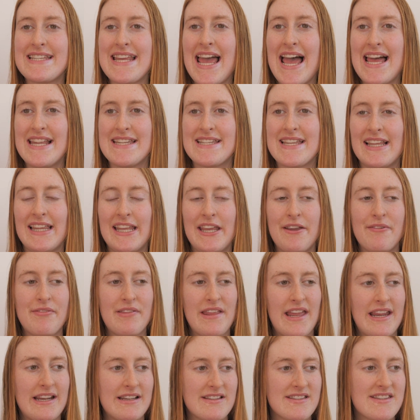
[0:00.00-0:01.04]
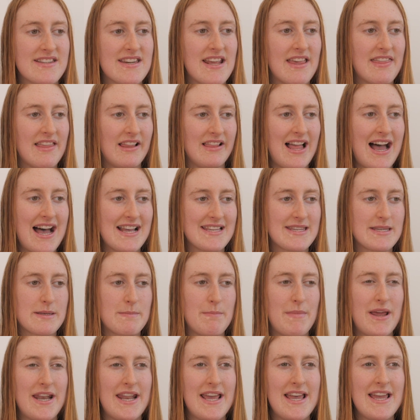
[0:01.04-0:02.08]
tend to leave things to the last
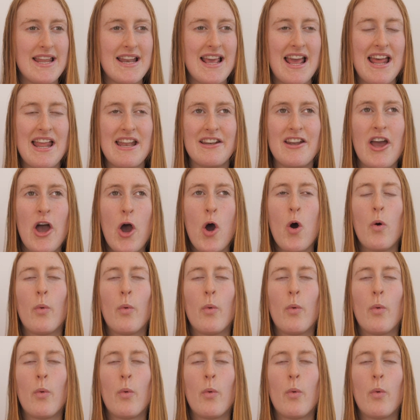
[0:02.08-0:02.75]
minute and